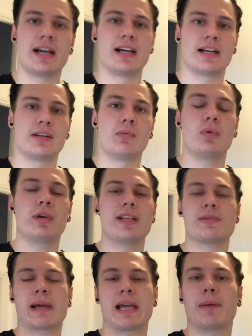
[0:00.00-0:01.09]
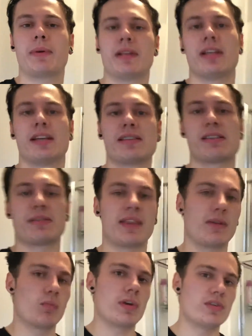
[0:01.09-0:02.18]
And what ends up happening is
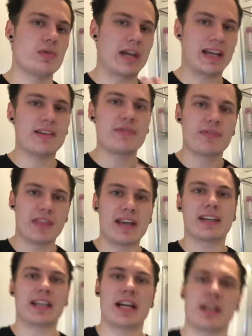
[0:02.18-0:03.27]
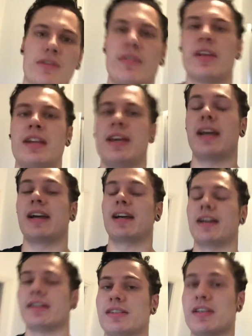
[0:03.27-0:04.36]
that when you have that kind
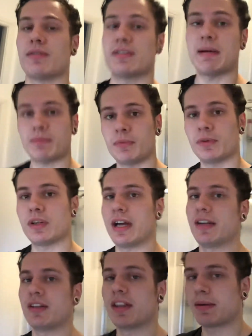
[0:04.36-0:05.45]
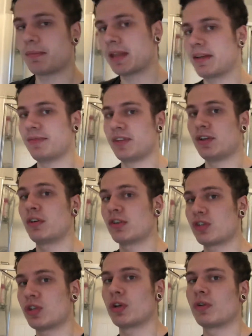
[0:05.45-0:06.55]
of temperament, and that you're
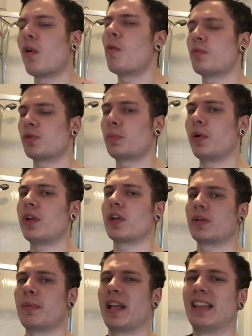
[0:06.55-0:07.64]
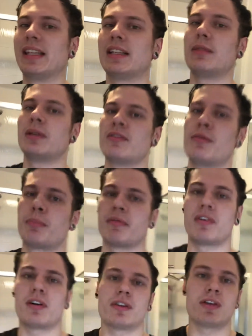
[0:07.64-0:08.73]
actually kind of almost putting on a little bit of a
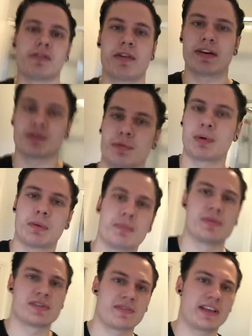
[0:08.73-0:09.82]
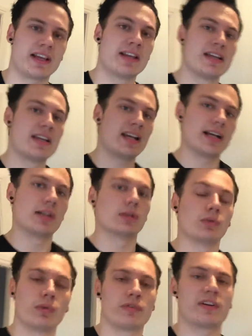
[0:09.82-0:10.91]
bravado around your problems and stuff like that, and
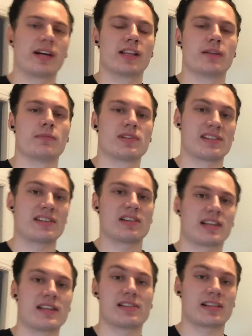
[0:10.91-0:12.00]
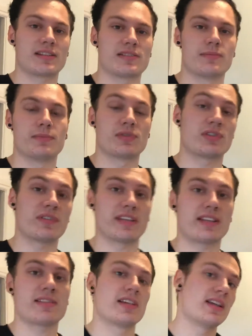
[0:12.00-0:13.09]
glorifying them, to sensationalize them and stuff like
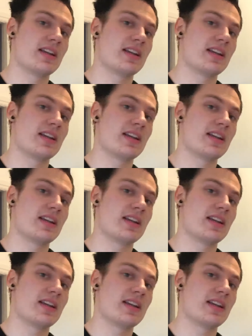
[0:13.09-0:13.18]
this